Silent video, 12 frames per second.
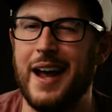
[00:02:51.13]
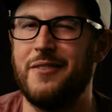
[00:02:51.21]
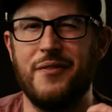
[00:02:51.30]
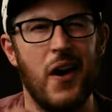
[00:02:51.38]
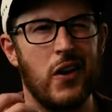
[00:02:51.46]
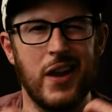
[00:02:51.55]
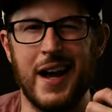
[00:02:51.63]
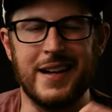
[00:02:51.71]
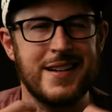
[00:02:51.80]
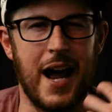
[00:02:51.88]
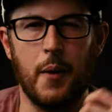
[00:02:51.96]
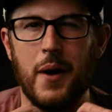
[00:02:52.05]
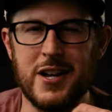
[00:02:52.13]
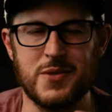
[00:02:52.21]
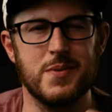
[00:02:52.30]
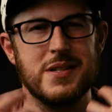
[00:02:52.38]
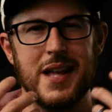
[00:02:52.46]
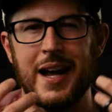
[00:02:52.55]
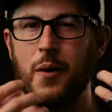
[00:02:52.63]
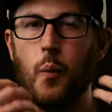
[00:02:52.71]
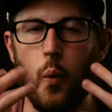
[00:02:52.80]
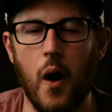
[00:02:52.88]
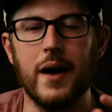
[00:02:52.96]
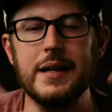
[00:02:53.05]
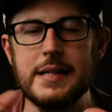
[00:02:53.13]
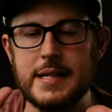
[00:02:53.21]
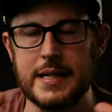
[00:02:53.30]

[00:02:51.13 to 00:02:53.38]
It felt like Ti West was wanting